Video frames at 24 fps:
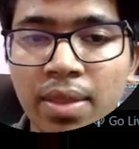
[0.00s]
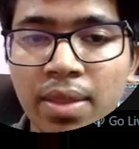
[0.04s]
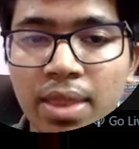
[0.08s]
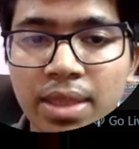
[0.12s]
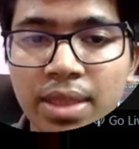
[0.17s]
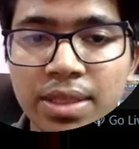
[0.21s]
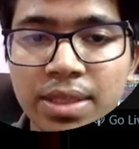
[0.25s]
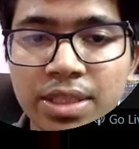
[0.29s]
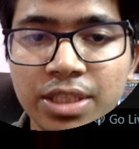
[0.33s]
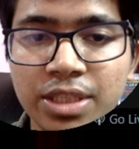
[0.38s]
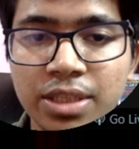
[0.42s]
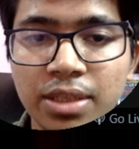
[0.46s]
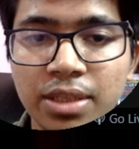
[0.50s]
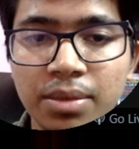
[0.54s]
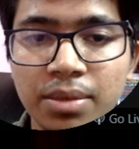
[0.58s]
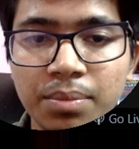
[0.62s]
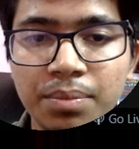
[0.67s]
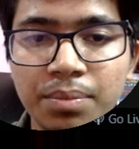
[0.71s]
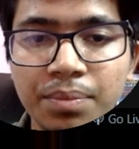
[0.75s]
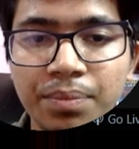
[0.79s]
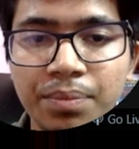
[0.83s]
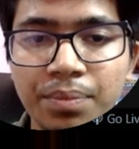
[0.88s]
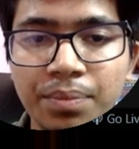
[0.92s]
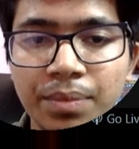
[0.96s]

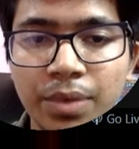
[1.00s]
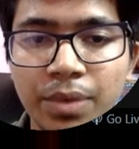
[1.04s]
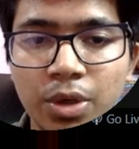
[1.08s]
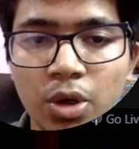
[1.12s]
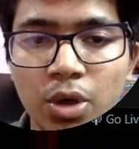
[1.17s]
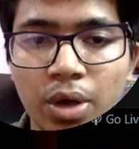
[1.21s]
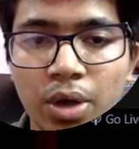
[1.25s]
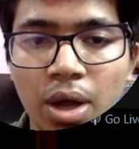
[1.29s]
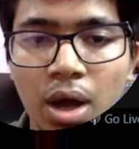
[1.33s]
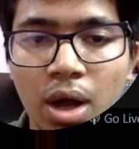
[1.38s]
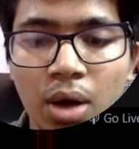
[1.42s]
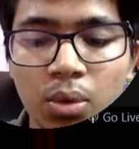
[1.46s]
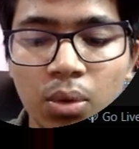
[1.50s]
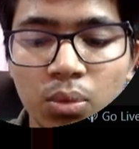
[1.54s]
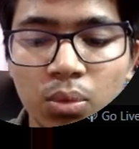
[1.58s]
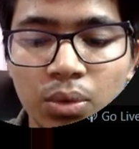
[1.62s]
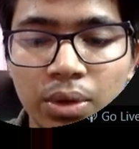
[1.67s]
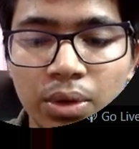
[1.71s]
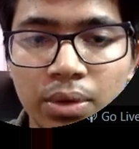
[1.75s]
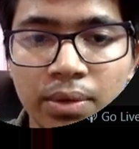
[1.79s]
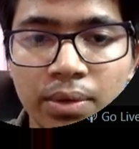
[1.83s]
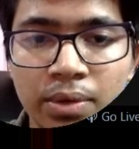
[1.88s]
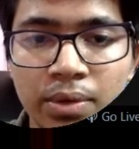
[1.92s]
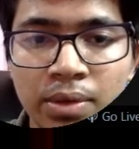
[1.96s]
system dot
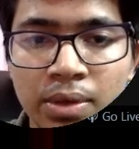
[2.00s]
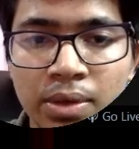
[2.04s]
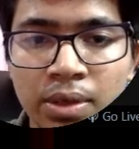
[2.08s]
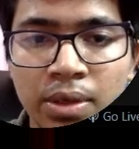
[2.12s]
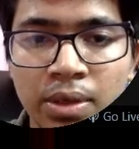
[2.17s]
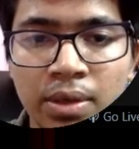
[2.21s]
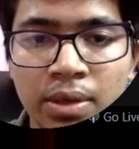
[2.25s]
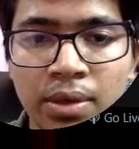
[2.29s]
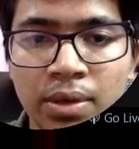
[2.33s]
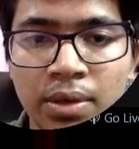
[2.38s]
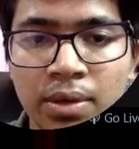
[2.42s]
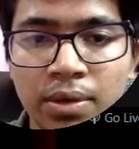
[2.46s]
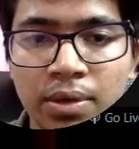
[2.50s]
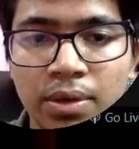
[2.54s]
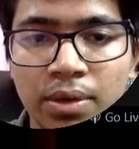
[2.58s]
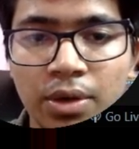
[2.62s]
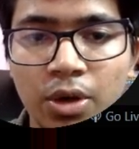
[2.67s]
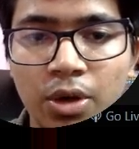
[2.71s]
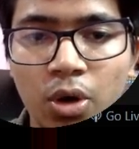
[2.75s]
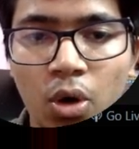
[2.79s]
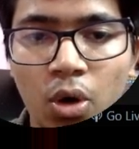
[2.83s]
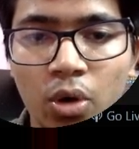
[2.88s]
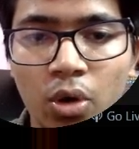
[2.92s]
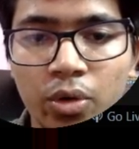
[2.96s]
out
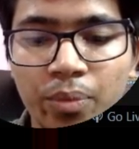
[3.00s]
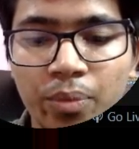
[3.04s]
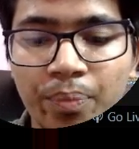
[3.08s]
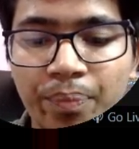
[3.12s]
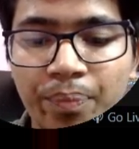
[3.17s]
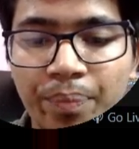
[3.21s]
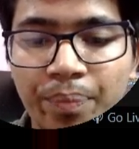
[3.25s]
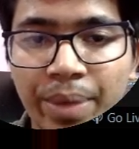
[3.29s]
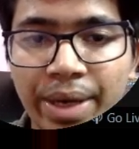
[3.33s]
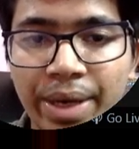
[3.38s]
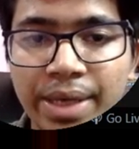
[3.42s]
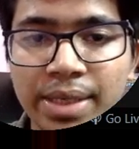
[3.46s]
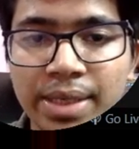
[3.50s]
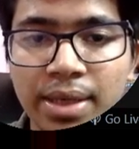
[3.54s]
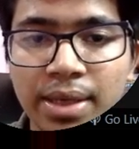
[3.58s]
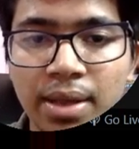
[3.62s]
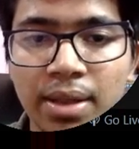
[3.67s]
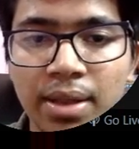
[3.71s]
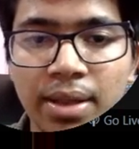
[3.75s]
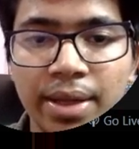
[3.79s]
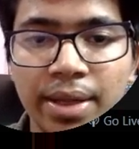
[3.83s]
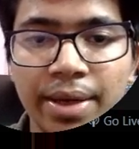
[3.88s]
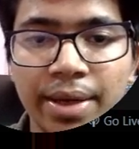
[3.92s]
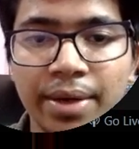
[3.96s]
dot
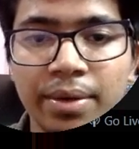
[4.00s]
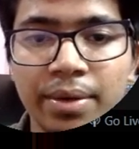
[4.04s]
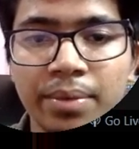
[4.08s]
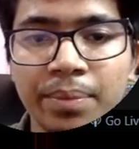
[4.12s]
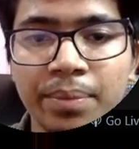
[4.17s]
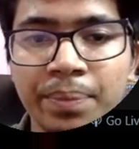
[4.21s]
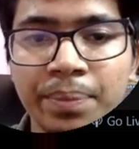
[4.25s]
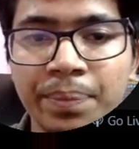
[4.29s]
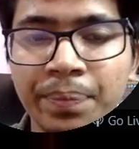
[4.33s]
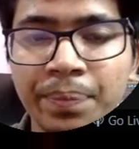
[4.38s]
println